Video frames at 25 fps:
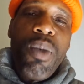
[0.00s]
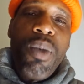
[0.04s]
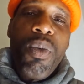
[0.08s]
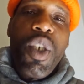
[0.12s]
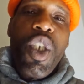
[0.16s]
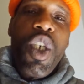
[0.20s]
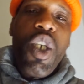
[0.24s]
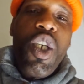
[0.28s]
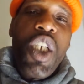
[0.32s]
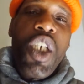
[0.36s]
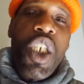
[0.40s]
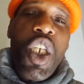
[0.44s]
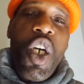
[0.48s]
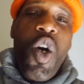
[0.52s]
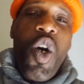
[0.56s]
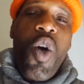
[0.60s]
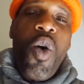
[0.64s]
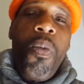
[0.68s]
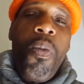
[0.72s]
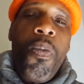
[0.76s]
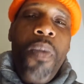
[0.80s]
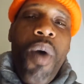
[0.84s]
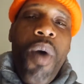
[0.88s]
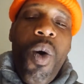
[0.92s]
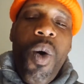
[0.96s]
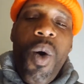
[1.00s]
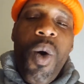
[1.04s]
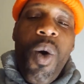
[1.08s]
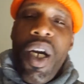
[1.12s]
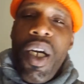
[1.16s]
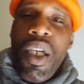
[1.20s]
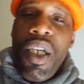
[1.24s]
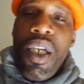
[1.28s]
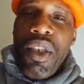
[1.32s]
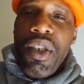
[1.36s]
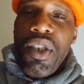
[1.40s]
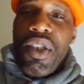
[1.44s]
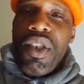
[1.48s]
good old
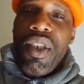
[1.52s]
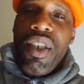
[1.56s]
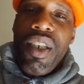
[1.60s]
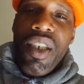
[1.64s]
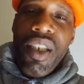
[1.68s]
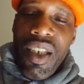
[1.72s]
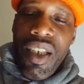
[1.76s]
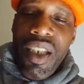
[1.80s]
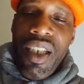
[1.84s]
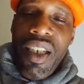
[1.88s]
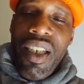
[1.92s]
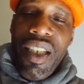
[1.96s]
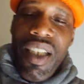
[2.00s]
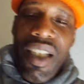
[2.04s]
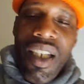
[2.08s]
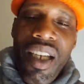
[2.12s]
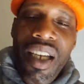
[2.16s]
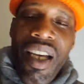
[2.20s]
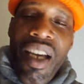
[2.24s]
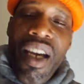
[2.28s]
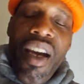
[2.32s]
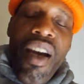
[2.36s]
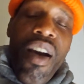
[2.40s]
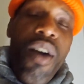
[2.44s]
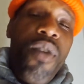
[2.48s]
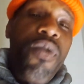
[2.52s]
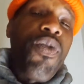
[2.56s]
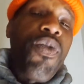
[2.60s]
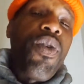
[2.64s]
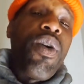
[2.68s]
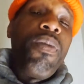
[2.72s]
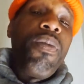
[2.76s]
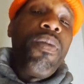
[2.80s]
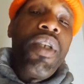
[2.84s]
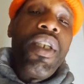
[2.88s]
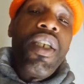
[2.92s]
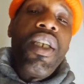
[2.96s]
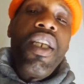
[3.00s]
boys
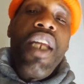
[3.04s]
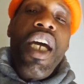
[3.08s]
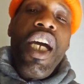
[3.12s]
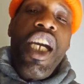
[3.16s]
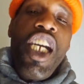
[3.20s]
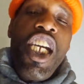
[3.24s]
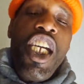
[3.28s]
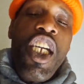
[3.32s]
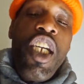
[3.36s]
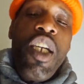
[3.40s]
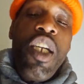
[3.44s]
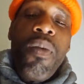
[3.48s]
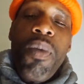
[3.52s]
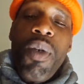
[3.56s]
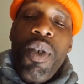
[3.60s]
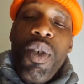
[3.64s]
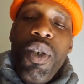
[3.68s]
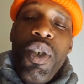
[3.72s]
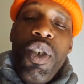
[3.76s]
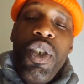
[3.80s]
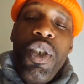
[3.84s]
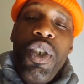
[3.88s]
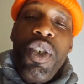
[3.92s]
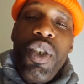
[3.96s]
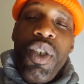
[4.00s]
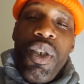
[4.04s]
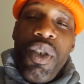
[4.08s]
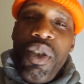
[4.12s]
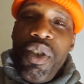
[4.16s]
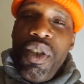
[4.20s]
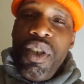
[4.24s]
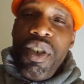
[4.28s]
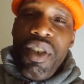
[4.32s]
from the neighborhood.